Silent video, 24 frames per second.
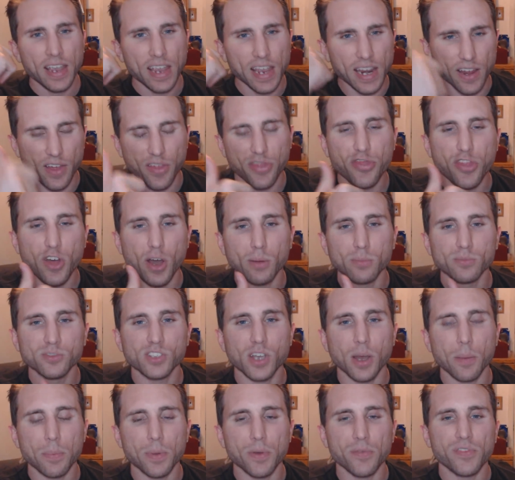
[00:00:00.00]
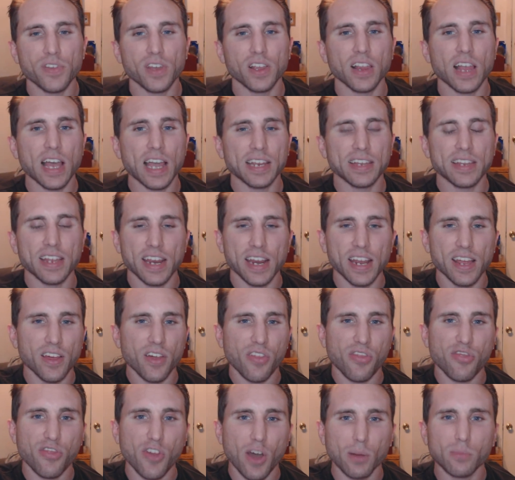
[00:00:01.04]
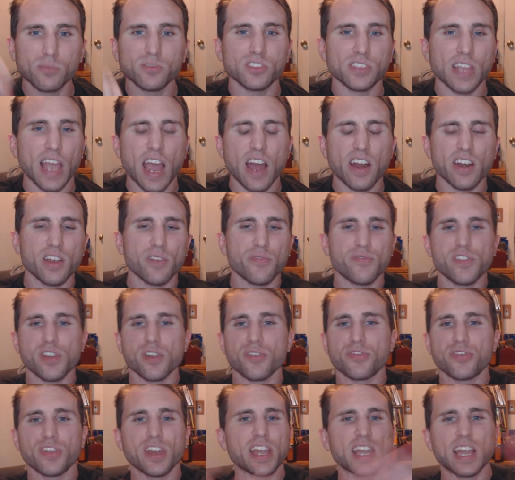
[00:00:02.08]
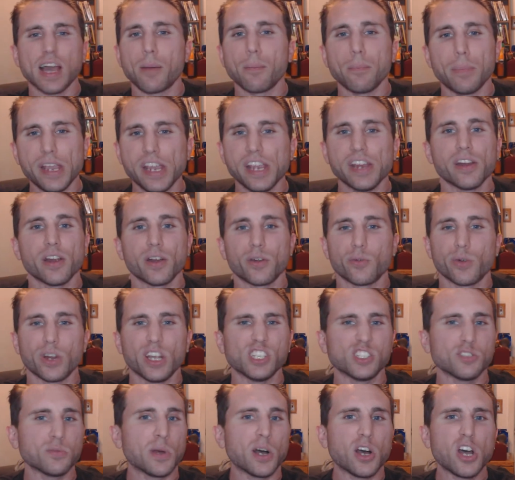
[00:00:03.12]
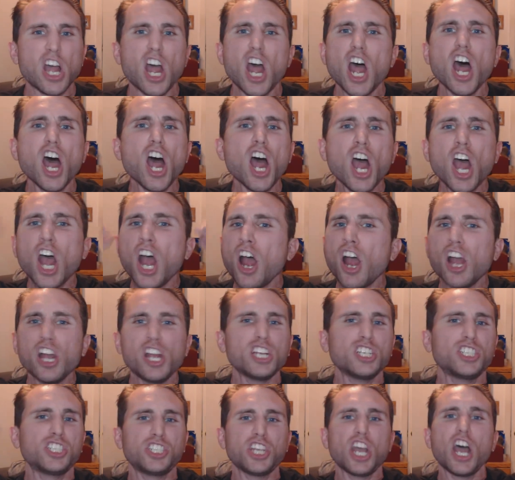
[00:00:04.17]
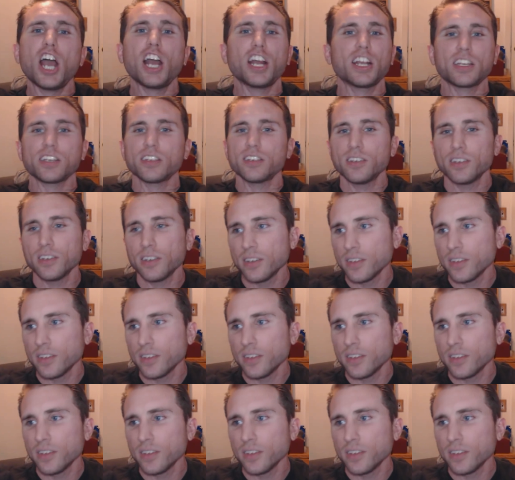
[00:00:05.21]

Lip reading: Hit a thumbs up if you liked it. Hit a thumbs down if you think I'm being unreasonable. Oh, you suck.